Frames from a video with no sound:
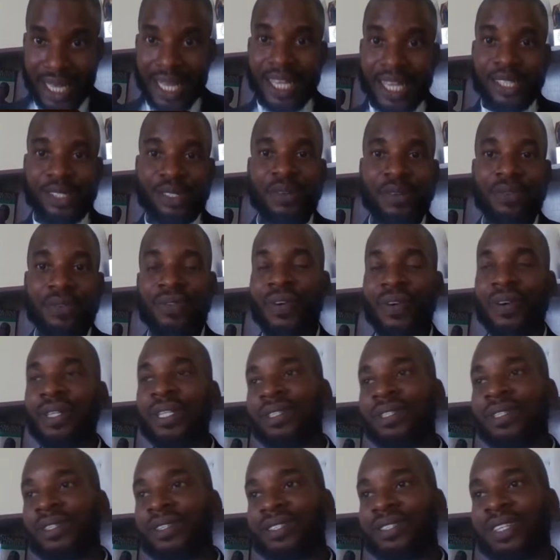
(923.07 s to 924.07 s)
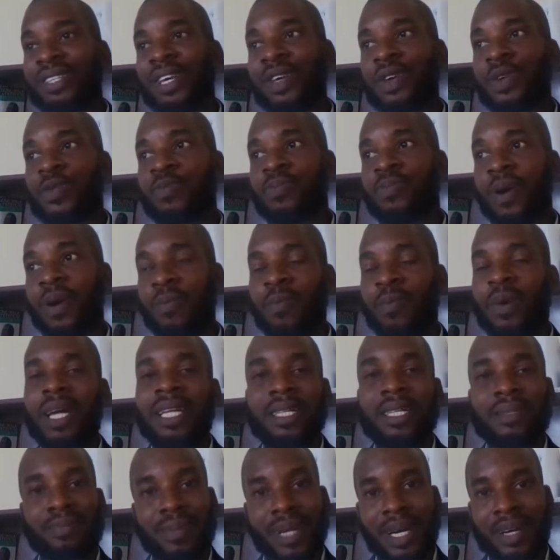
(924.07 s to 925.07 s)
So for you to say you
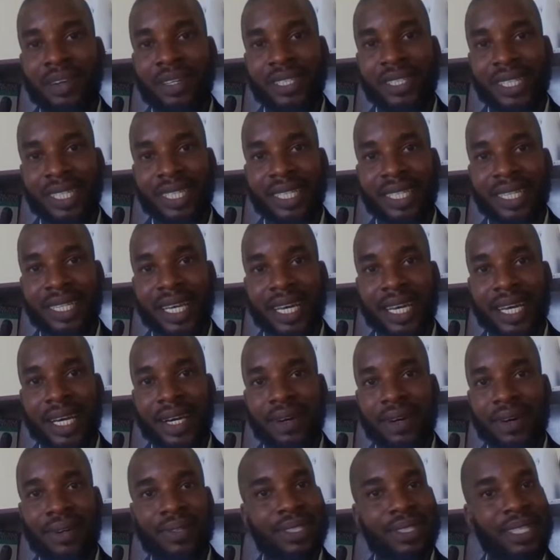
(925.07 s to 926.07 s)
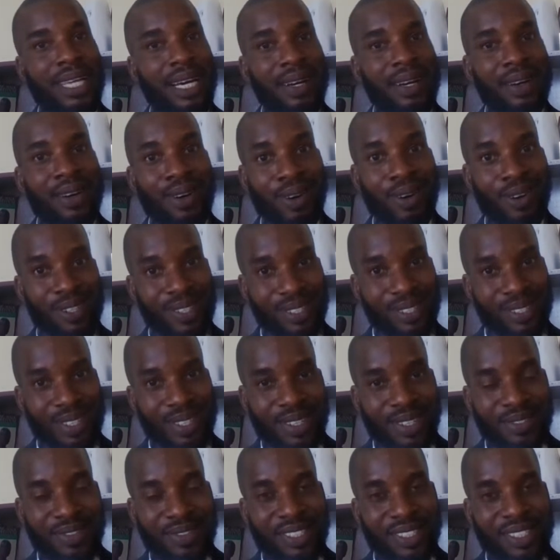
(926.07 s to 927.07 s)
properly married a girl under
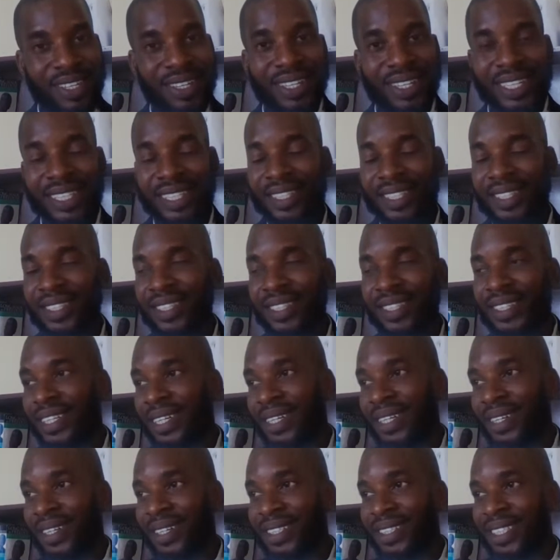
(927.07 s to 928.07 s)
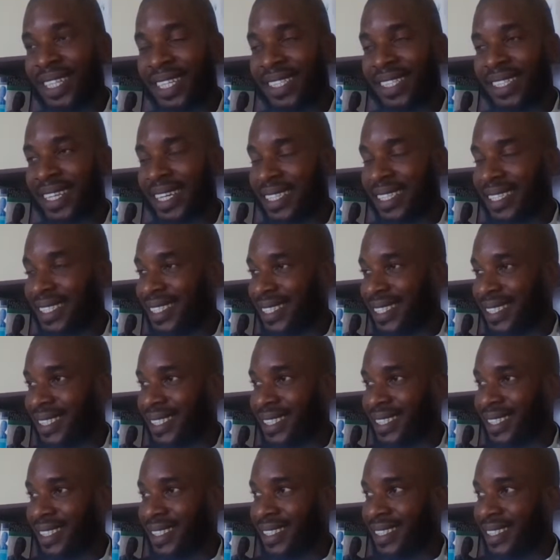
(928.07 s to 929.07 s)
customs or under
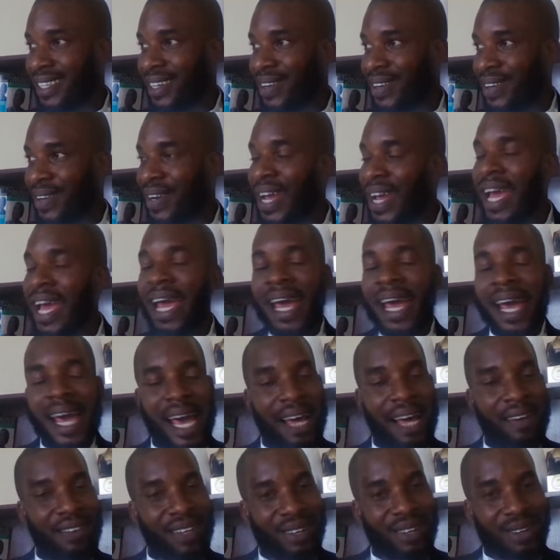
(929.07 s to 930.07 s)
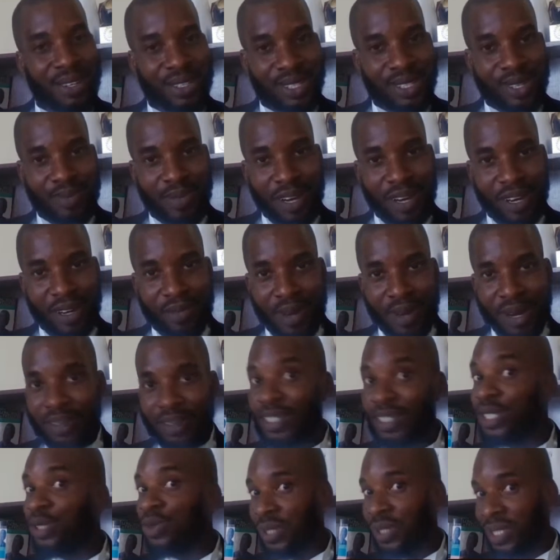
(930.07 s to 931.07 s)
tradition, to say, oh, I have a customary
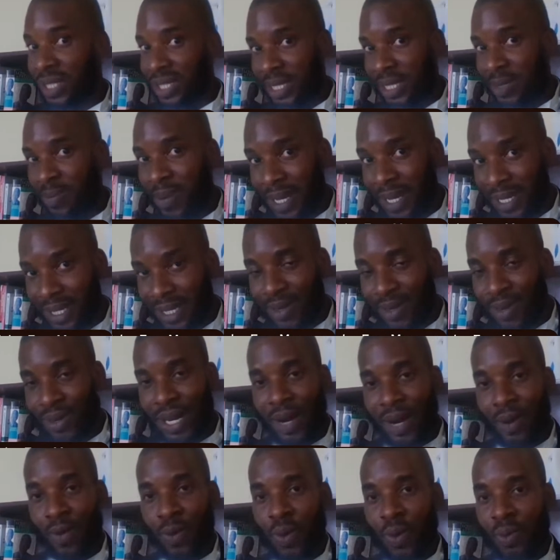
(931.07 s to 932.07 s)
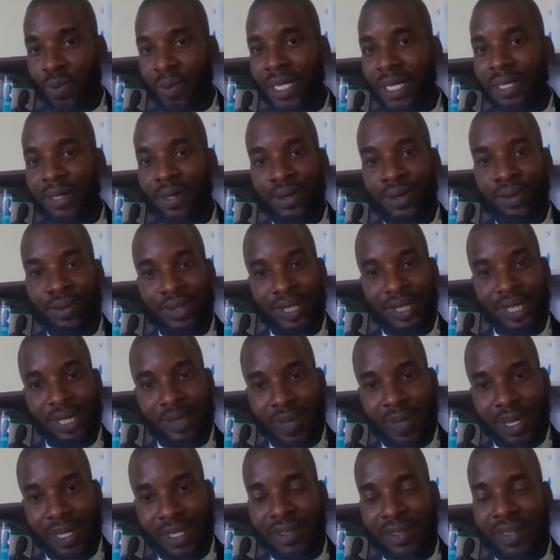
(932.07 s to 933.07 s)
marriage with this particular woman or with this
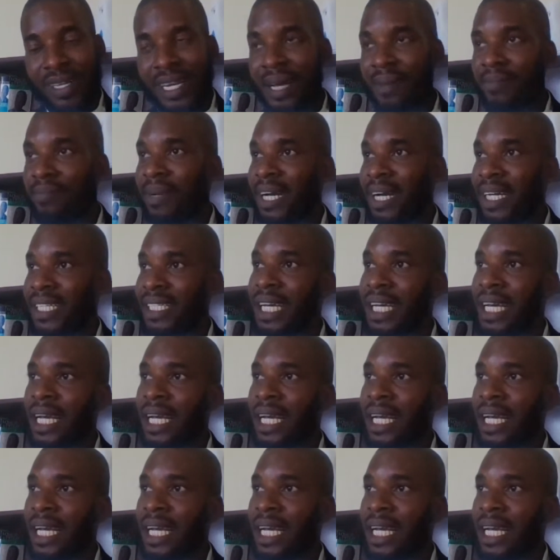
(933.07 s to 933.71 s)
particular man,